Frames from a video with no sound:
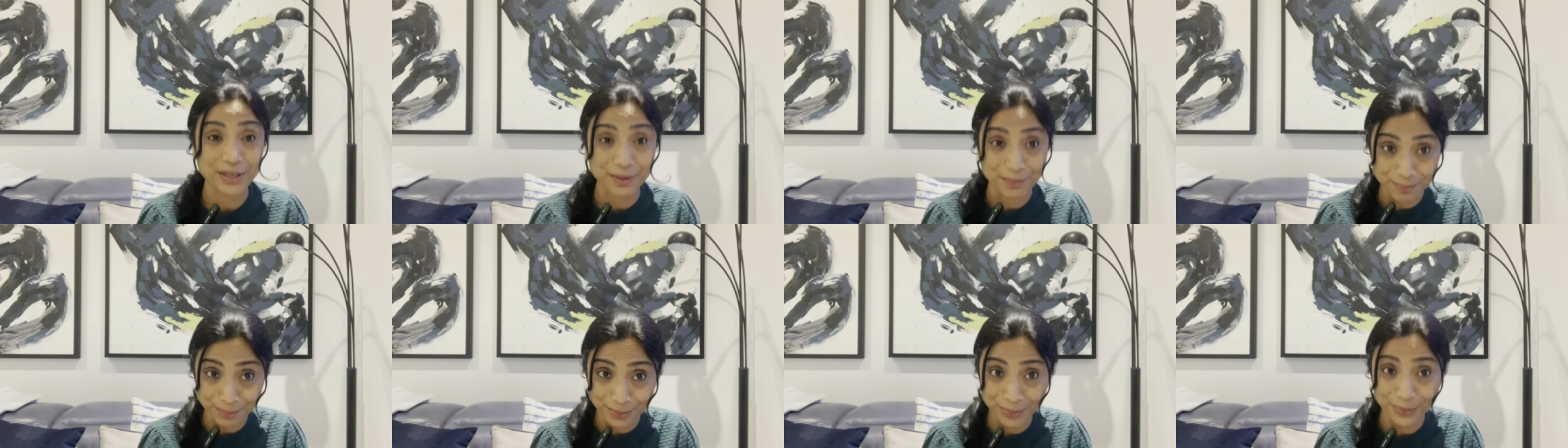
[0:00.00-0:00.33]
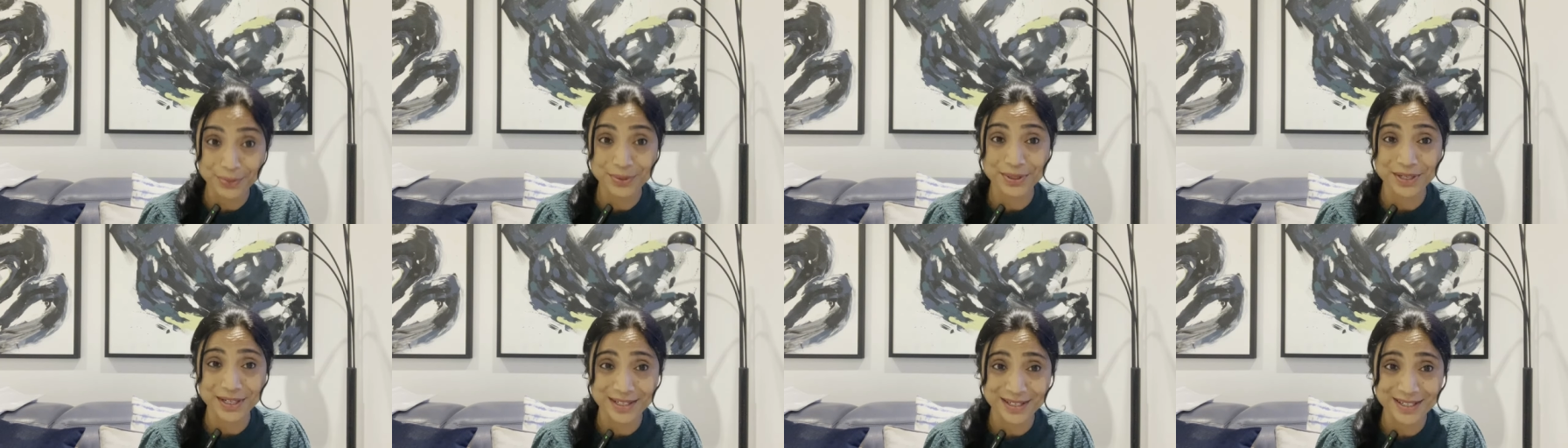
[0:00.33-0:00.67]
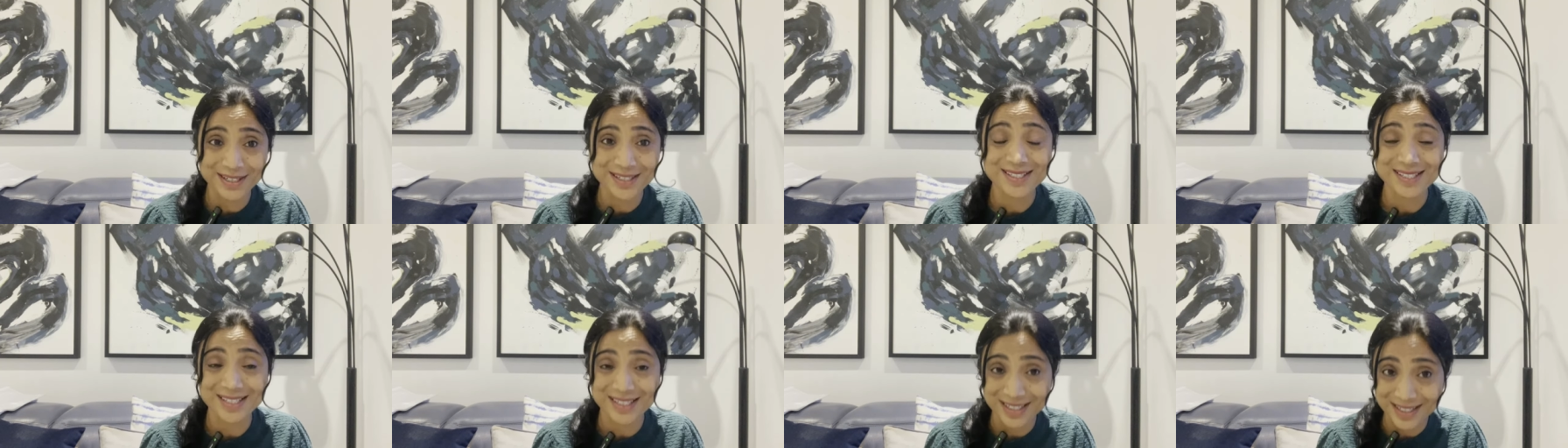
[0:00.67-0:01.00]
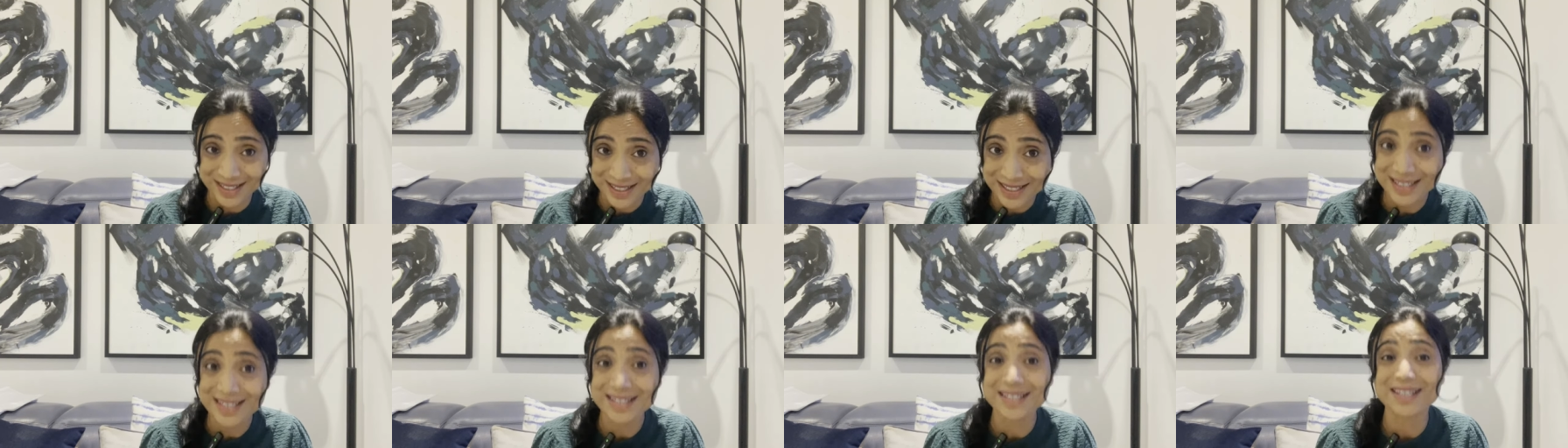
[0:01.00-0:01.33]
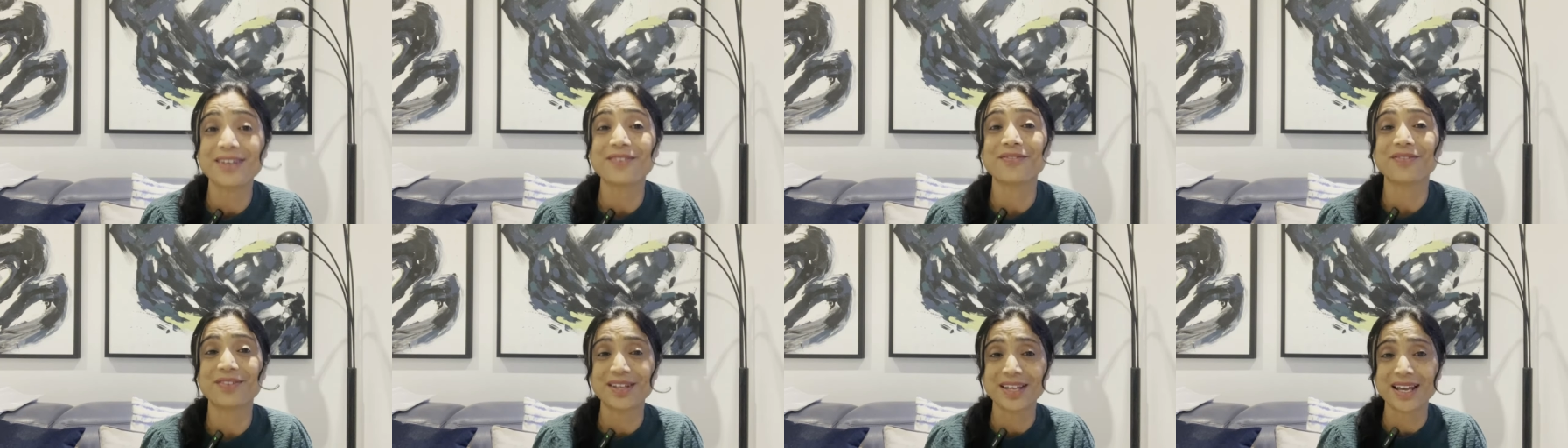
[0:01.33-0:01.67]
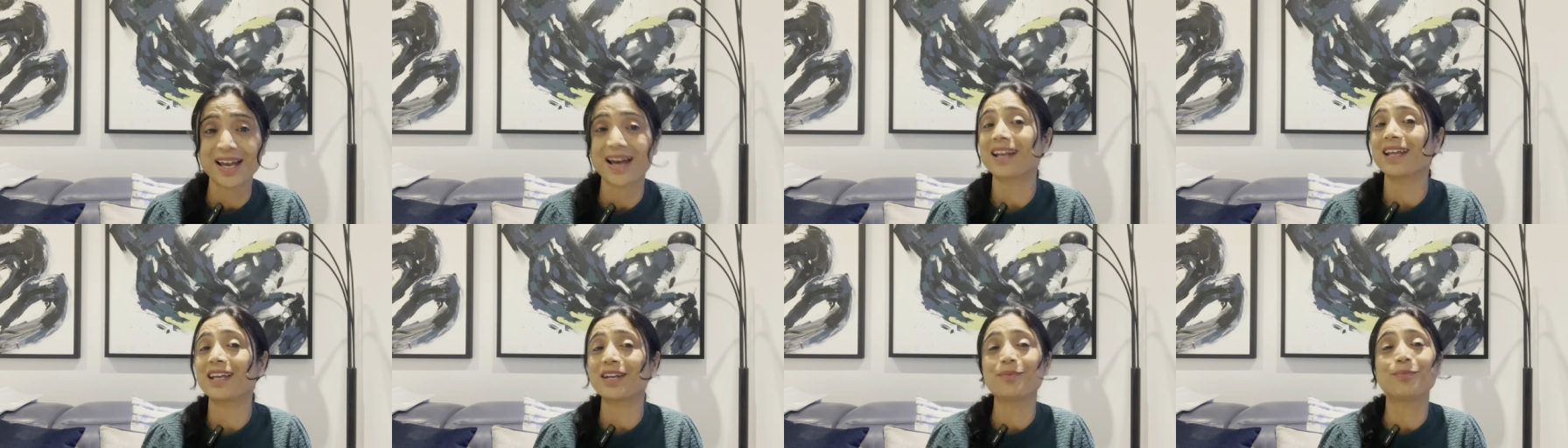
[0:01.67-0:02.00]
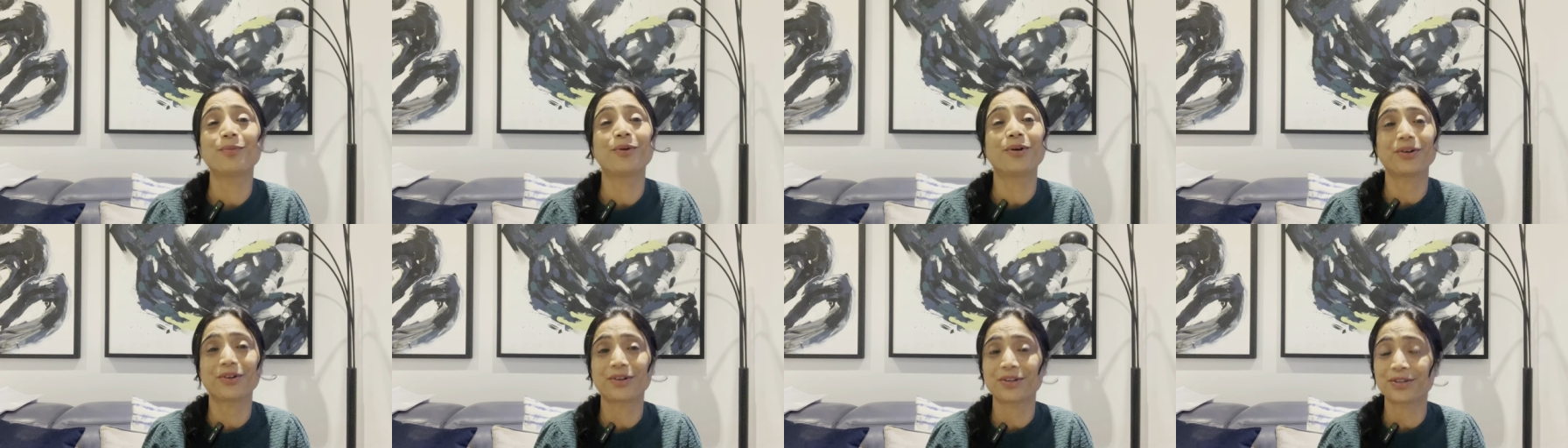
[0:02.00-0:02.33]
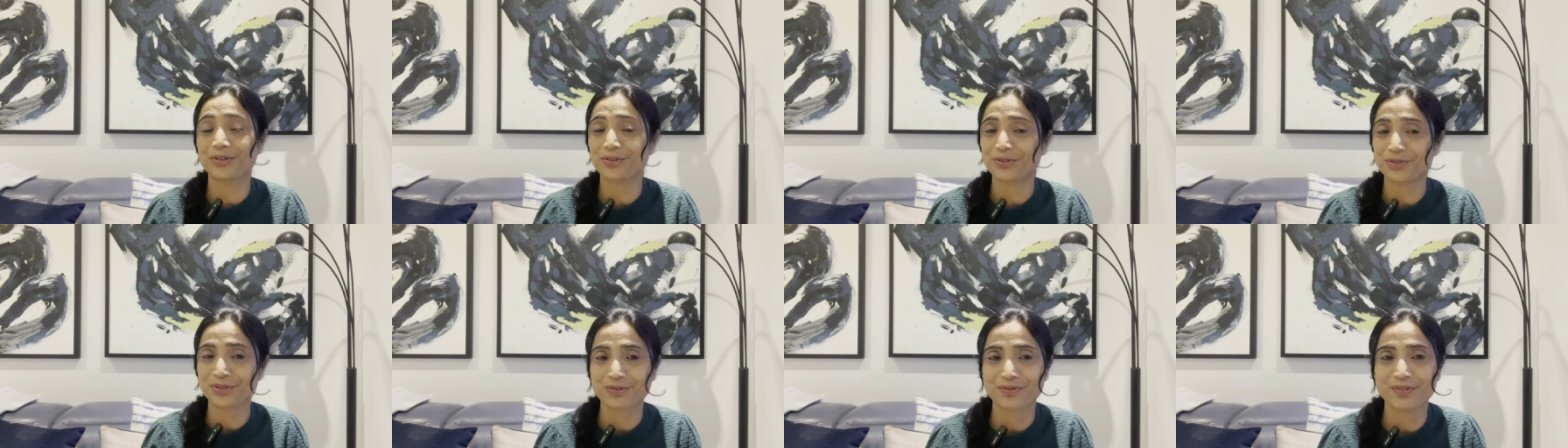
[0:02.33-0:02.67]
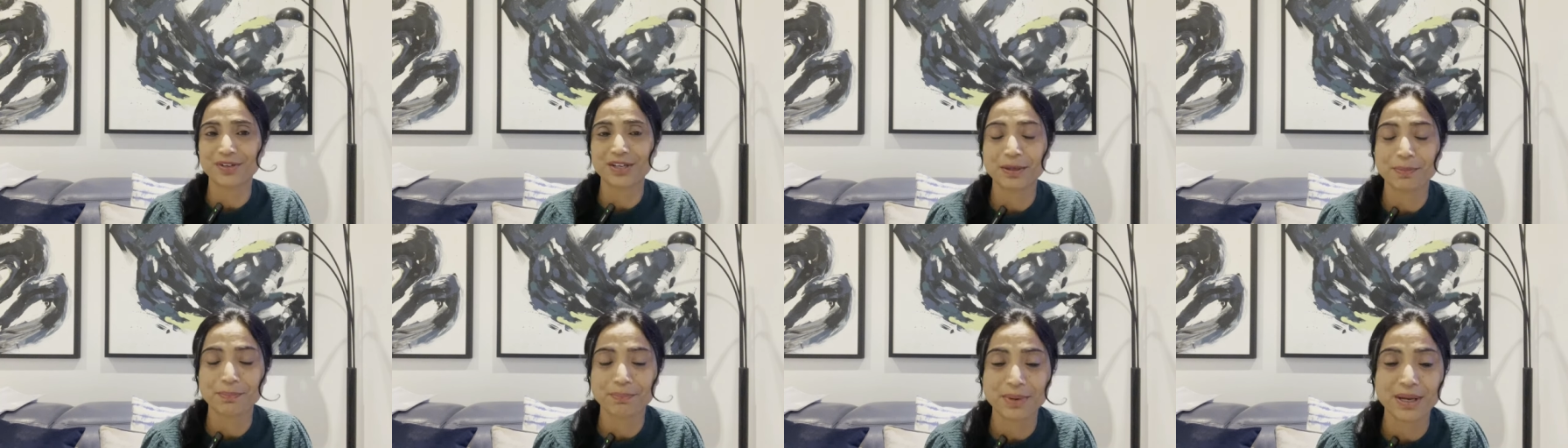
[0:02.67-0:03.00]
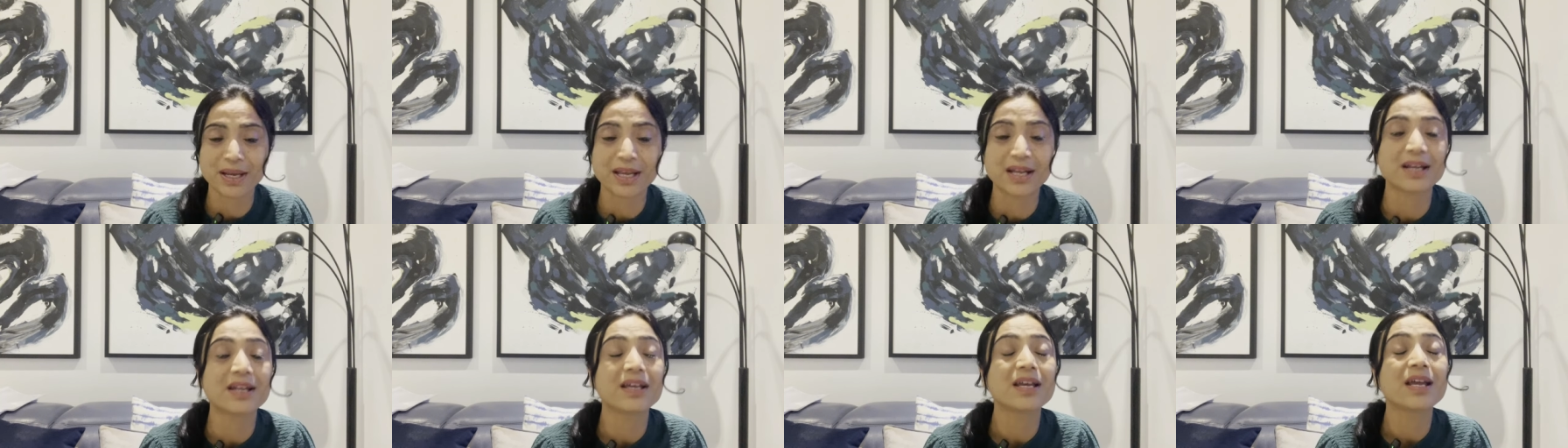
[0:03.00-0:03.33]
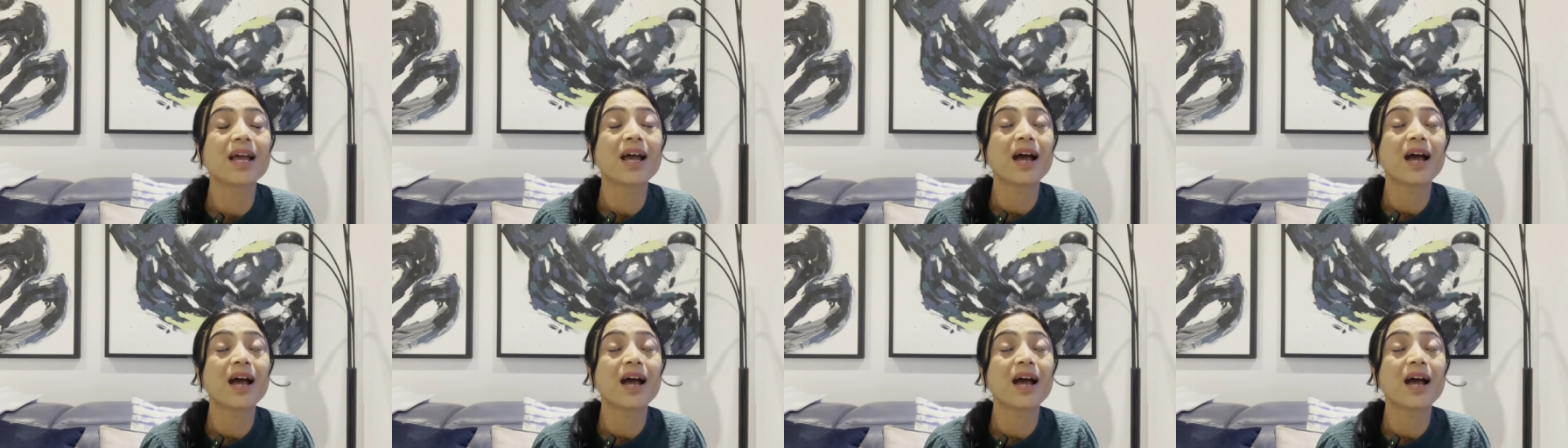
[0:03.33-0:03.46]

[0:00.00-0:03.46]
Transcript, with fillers: important nursing need if they are in moderate to severe pain.